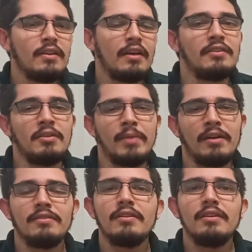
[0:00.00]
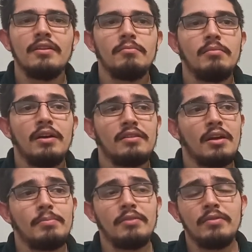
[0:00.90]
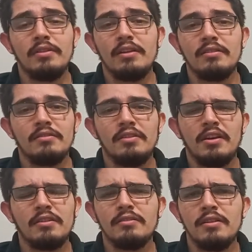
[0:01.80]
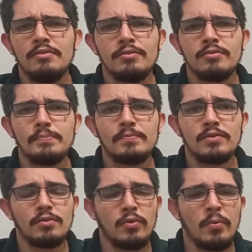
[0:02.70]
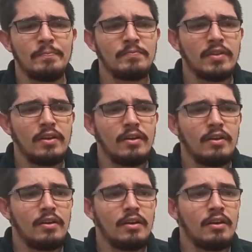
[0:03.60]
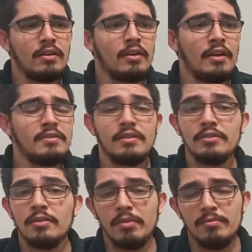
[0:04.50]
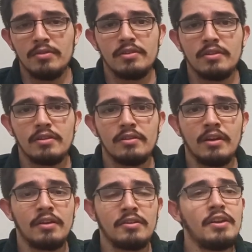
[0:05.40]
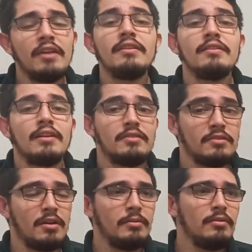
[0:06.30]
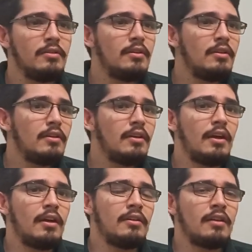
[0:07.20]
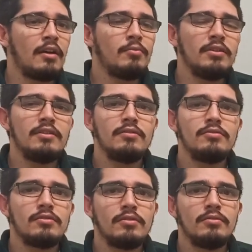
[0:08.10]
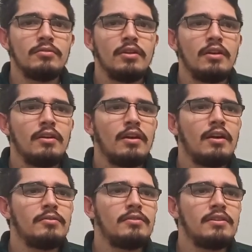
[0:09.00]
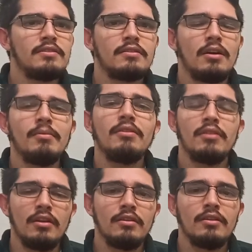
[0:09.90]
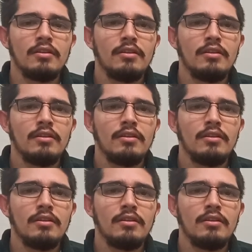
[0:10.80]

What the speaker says: and they bite. But apart from that, they are not dangerous. So I started my music creating that trouble, and I wanted to show how this common thing